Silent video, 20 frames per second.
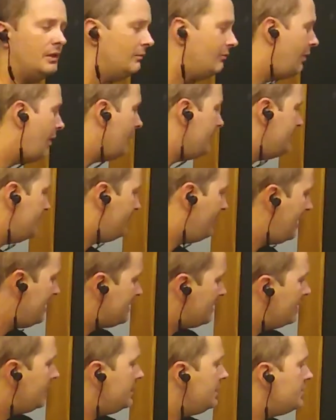Well, it
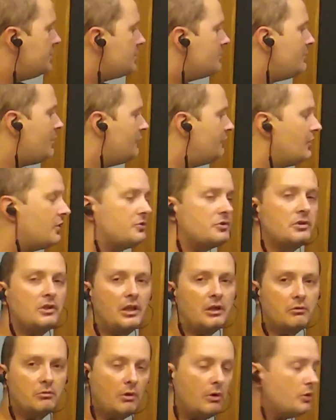basically needs to be a function
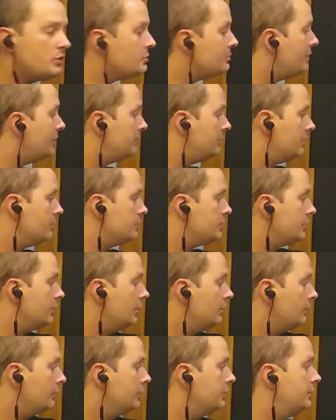that grows, but grows
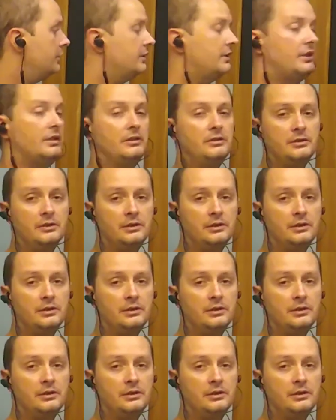slower than n.